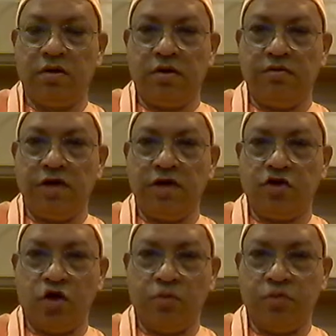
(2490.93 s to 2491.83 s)
So we
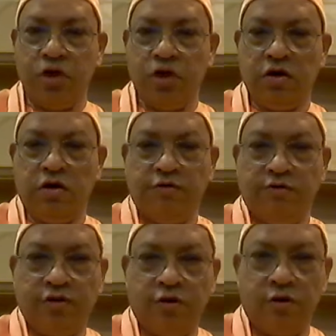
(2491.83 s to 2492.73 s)
stop here
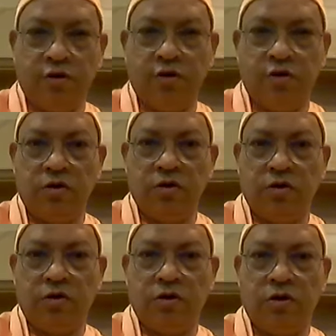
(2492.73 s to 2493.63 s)
for
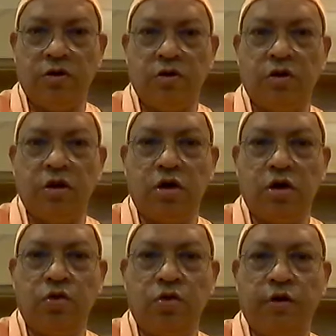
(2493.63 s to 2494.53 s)

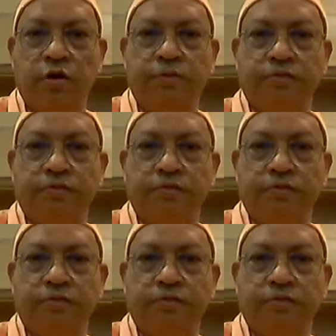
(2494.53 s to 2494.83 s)
now.